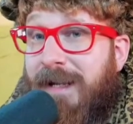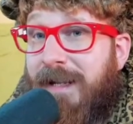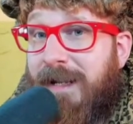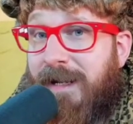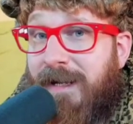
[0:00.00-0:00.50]

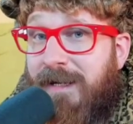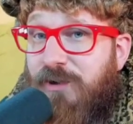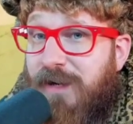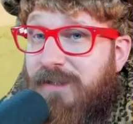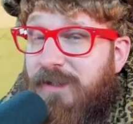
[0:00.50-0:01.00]
and I need
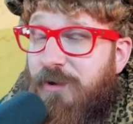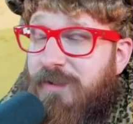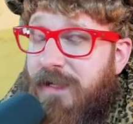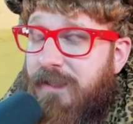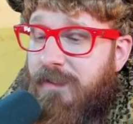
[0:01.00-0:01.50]
you guys to
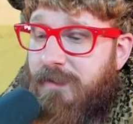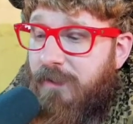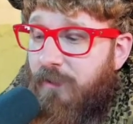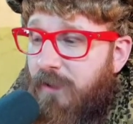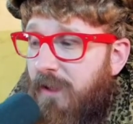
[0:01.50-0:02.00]
understand this.
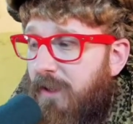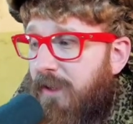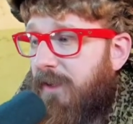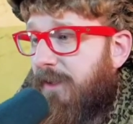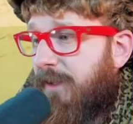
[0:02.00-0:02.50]
So
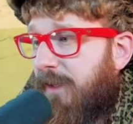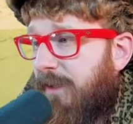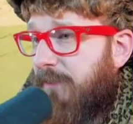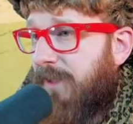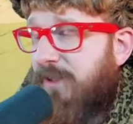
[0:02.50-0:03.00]

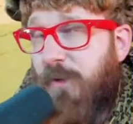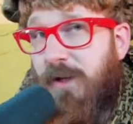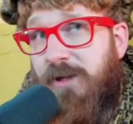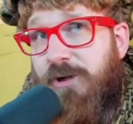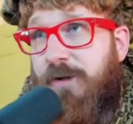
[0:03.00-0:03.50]
I just want
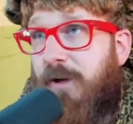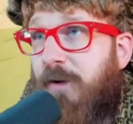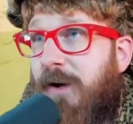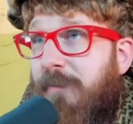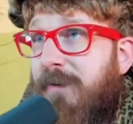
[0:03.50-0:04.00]
to let you
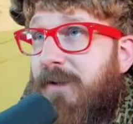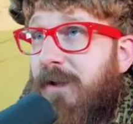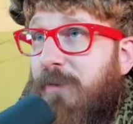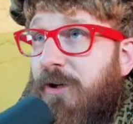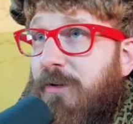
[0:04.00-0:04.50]
know
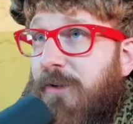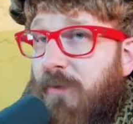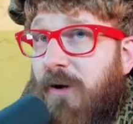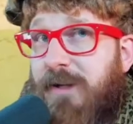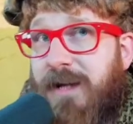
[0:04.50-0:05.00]
I'm currently
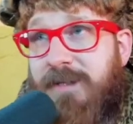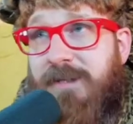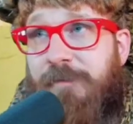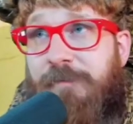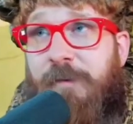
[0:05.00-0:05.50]

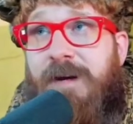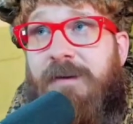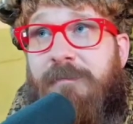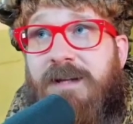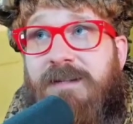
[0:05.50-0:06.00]
broadcasting from
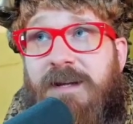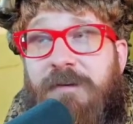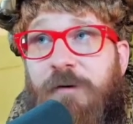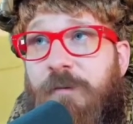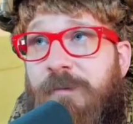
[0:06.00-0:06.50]
my
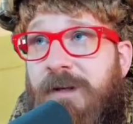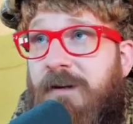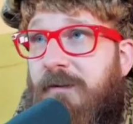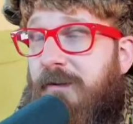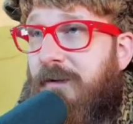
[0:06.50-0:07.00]
safe room
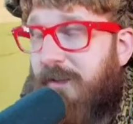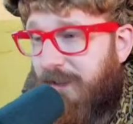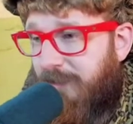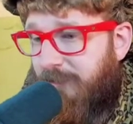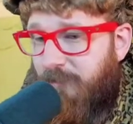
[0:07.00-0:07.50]
here,
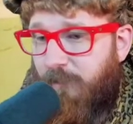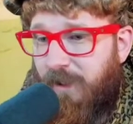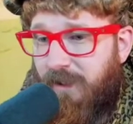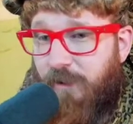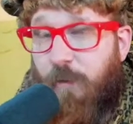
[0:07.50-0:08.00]

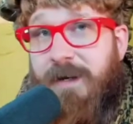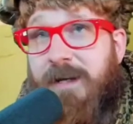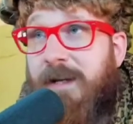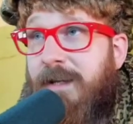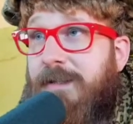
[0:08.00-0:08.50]
where nobody
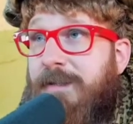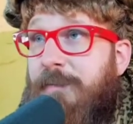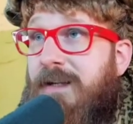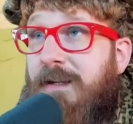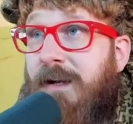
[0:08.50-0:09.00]
can get to
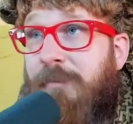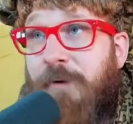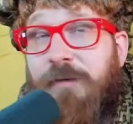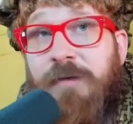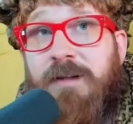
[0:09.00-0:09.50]
me. I'm
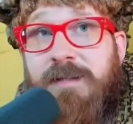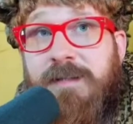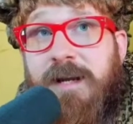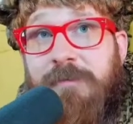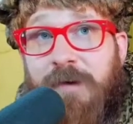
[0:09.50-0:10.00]
perfectly
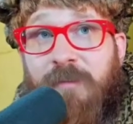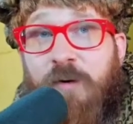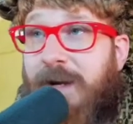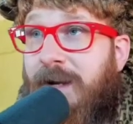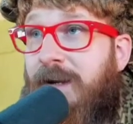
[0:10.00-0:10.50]
safe. I'm
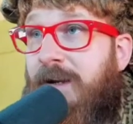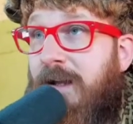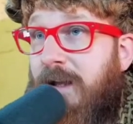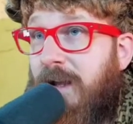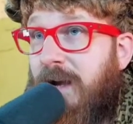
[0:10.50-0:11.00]
okay.
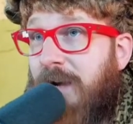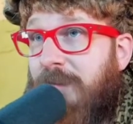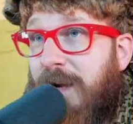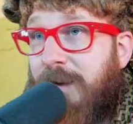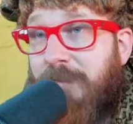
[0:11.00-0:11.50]

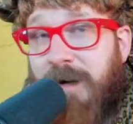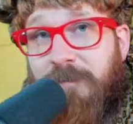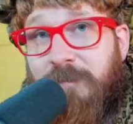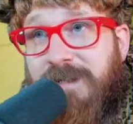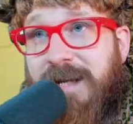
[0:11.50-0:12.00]

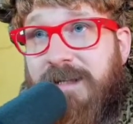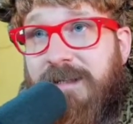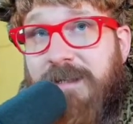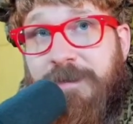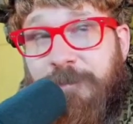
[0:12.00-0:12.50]
I'm
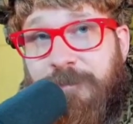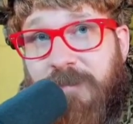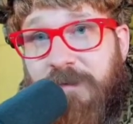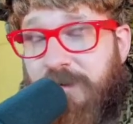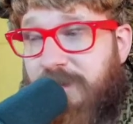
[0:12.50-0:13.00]
protected.
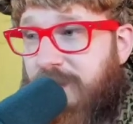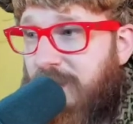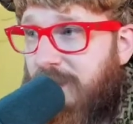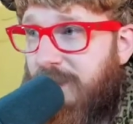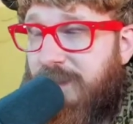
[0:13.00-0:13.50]
There's
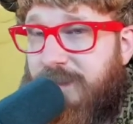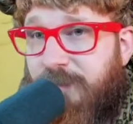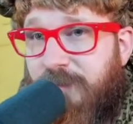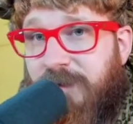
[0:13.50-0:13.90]
some